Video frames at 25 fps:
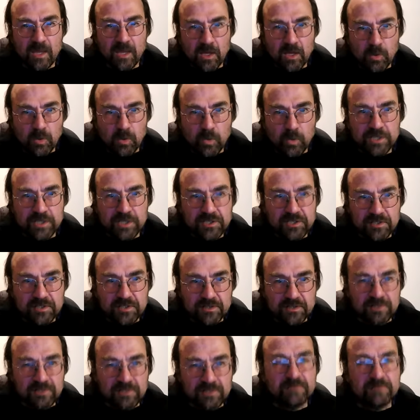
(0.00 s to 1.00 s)

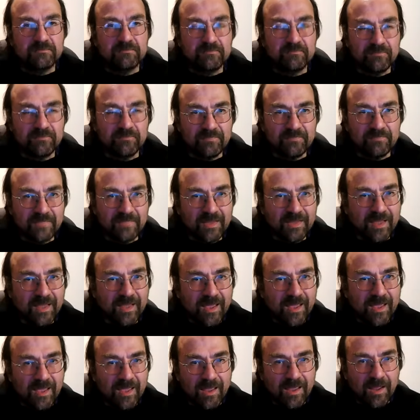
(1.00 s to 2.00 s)
questioned
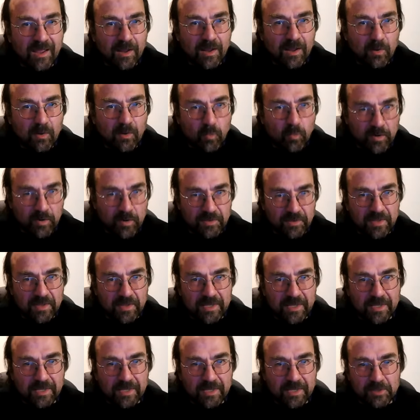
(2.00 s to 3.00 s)
whether there
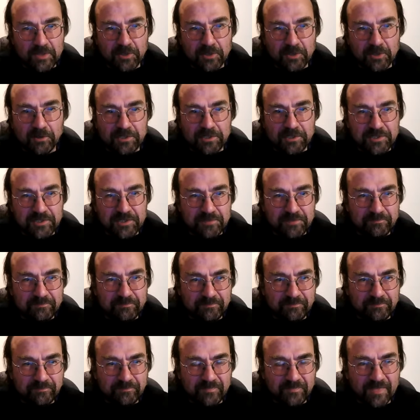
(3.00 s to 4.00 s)
can be knowledge,
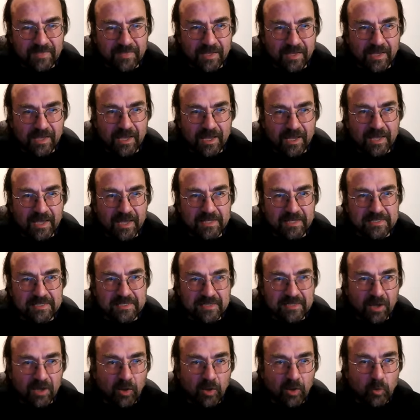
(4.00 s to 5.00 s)
and
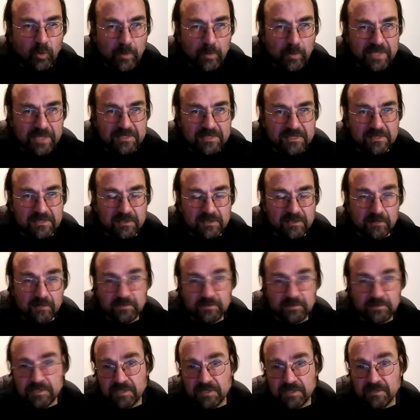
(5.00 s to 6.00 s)
on the basis of
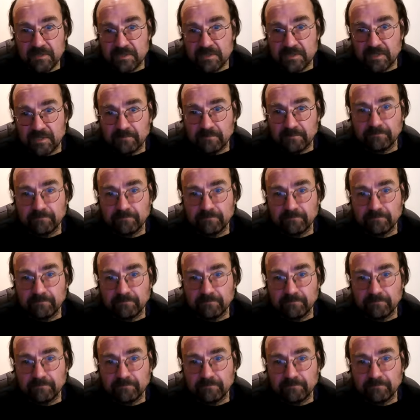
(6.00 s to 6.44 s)
uncertainty.